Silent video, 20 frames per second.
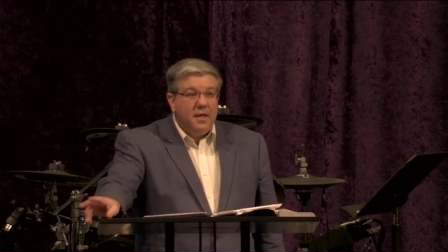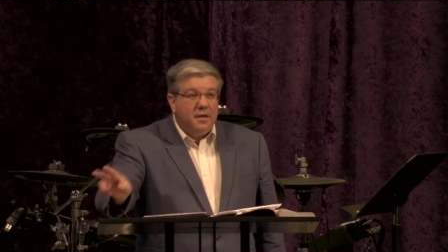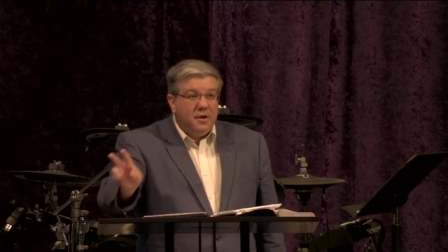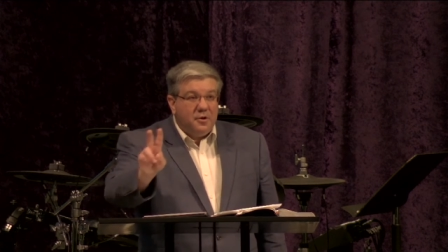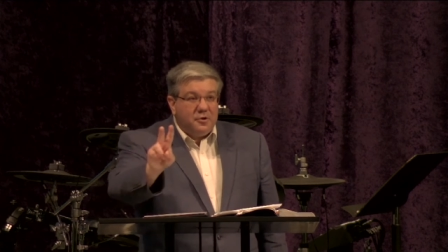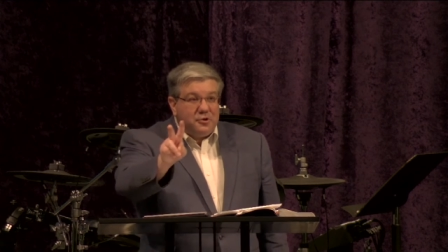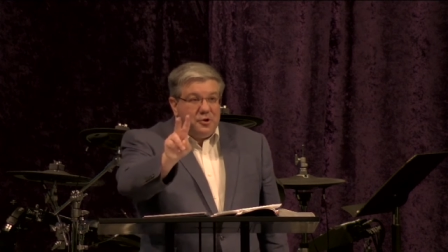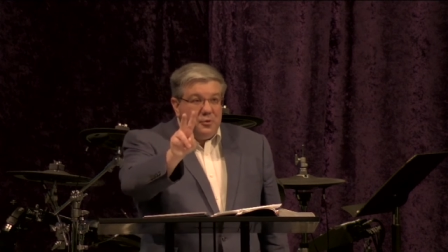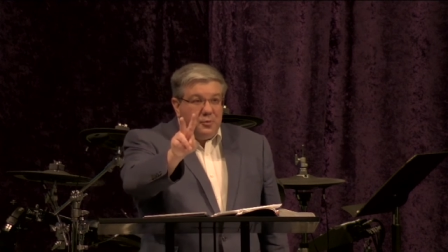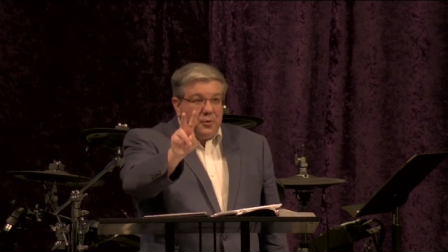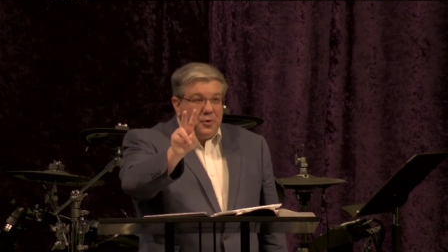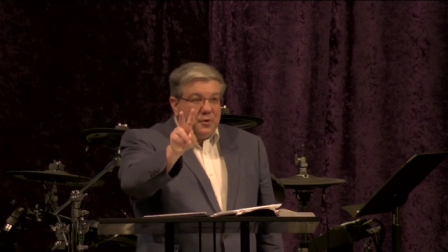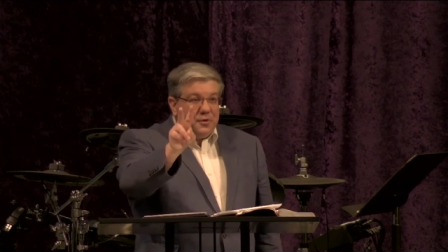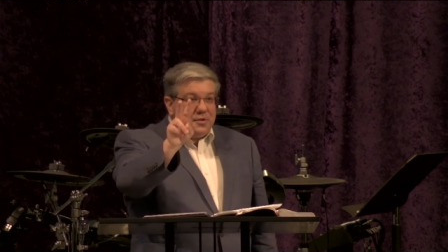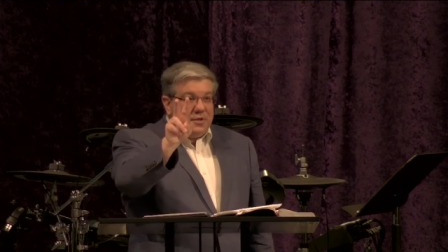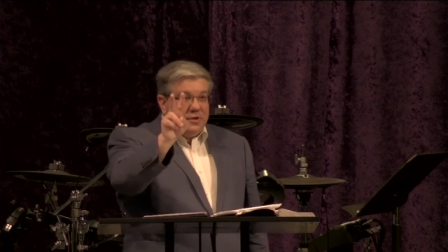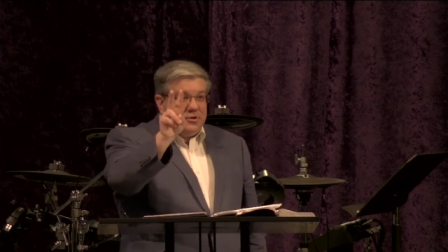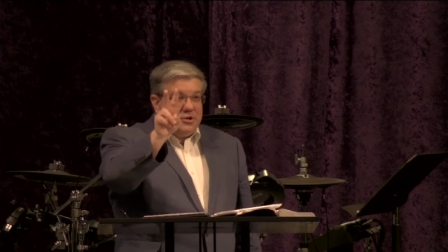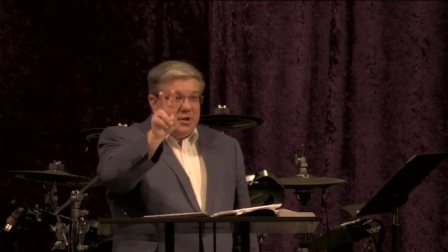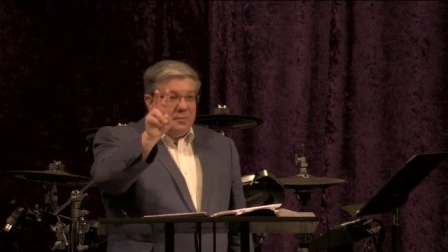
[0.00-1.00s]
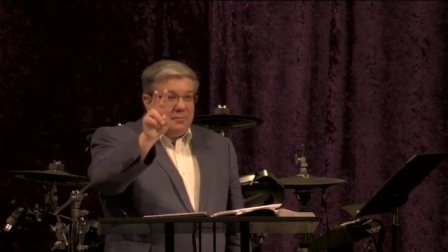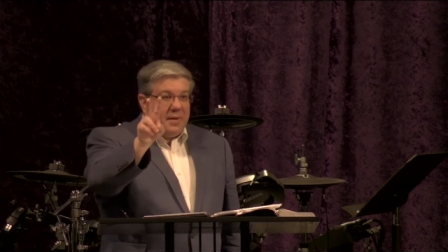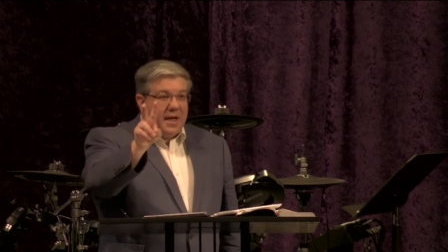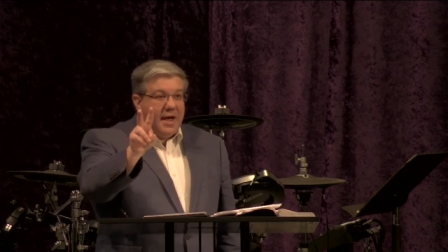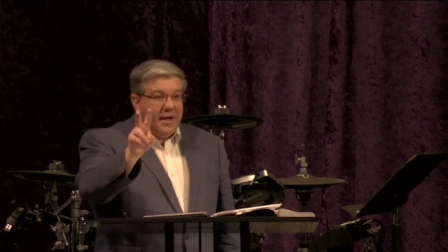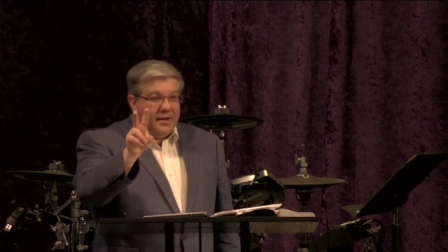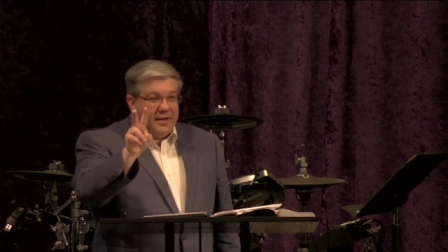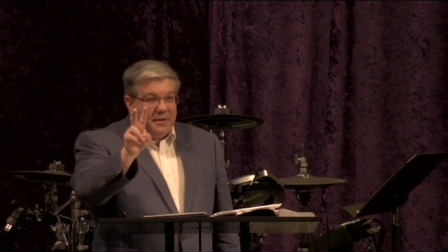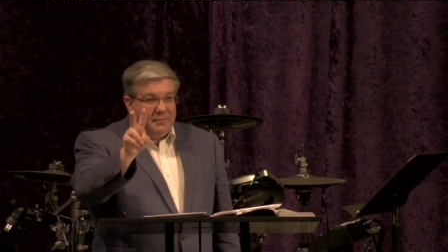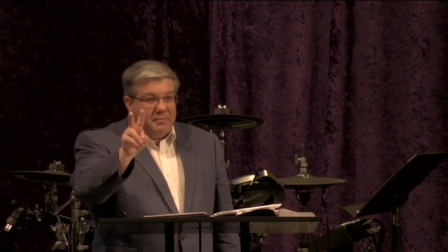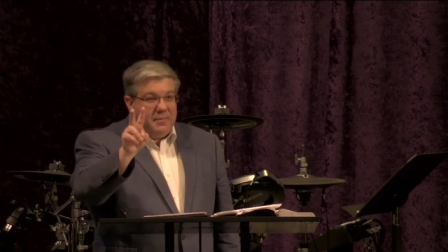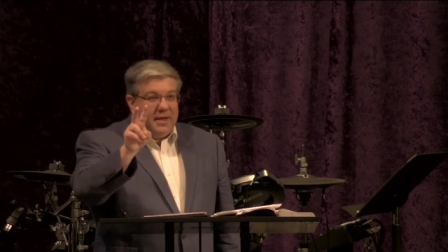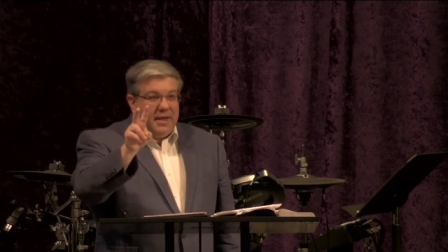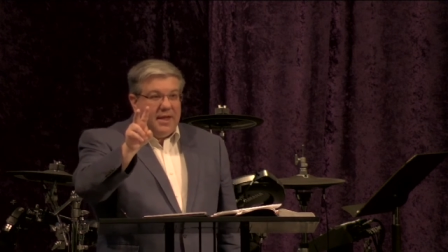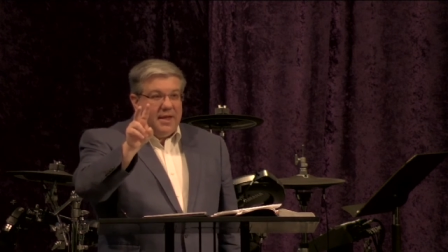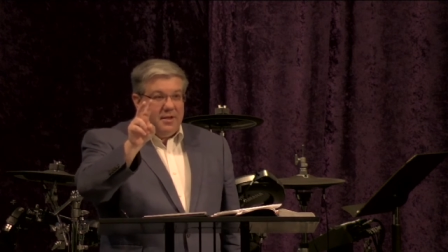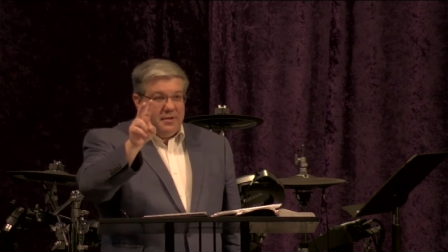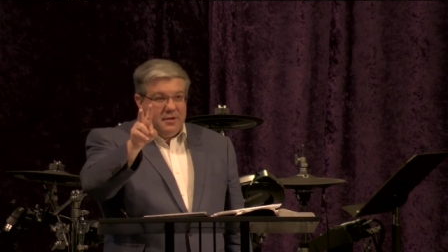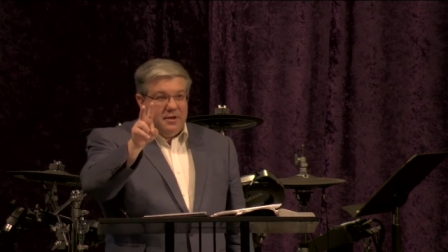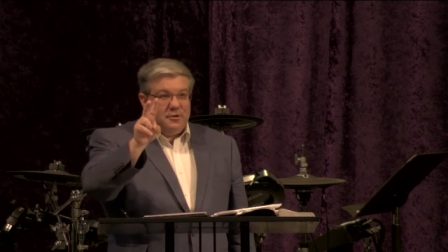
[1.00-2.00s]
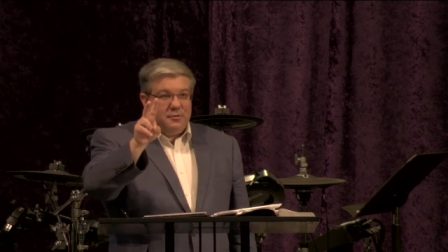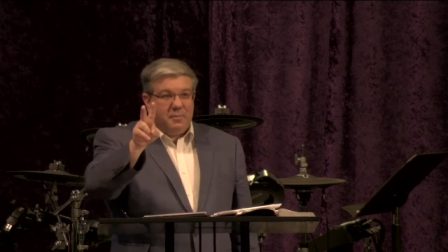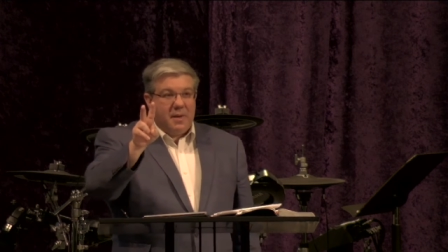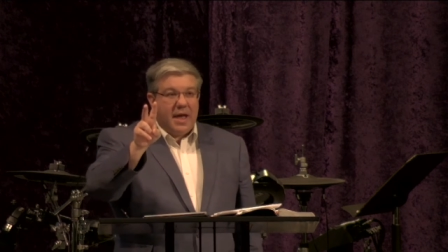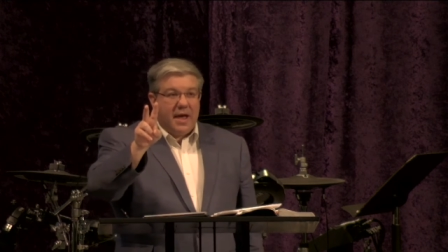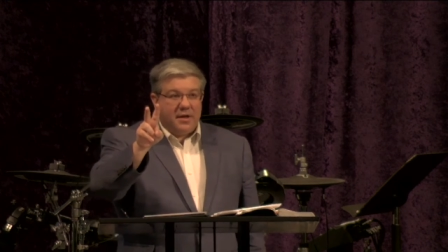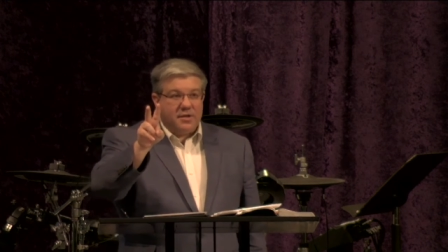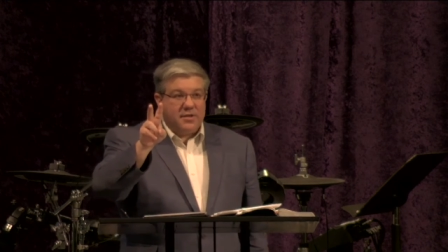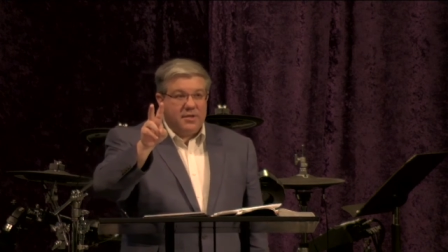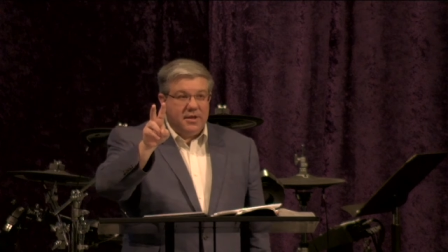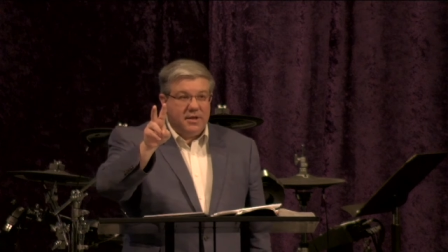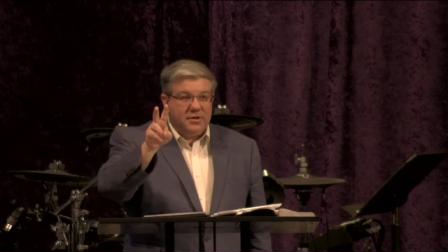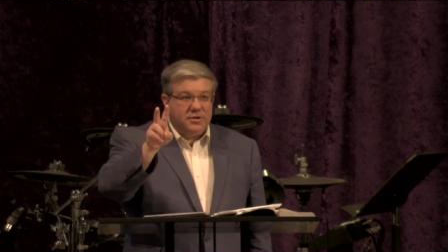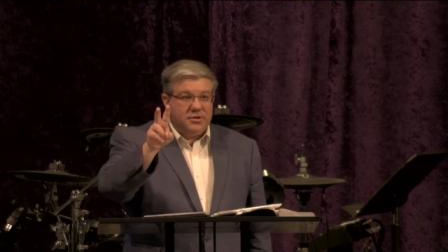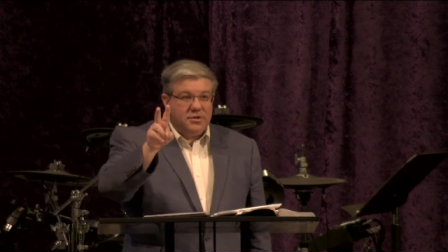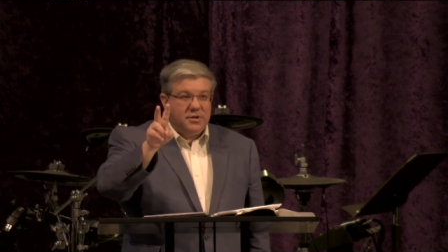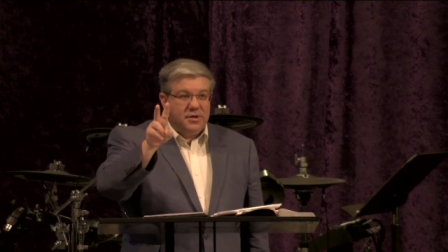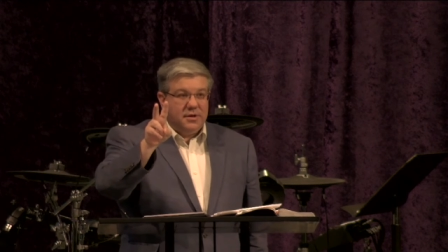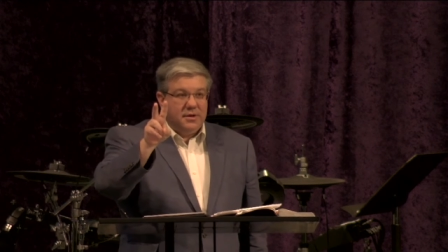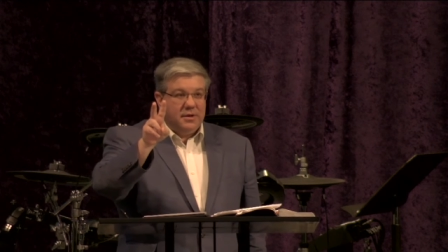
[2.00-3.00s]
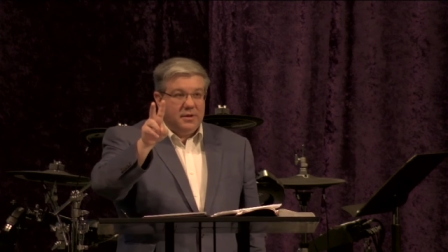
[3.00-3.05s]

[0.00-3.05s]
There are two words that jump out at me in this passage.